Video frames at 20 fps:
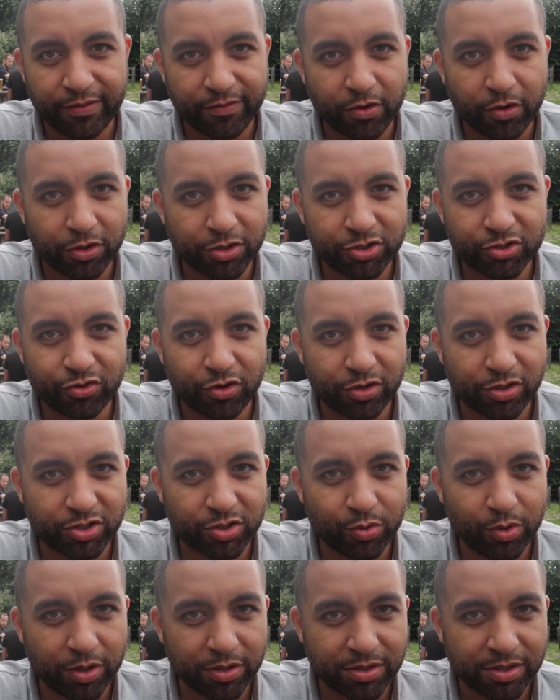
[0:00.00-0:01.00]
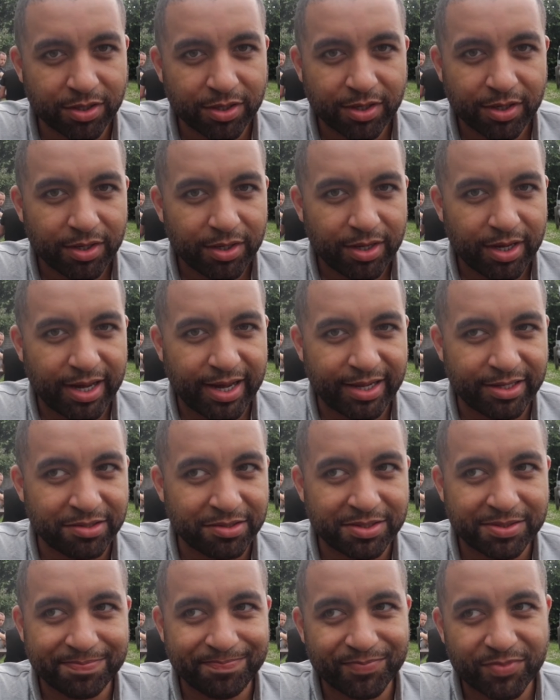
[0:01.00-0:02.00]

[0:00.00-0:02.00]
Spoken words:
They've got a strong squad and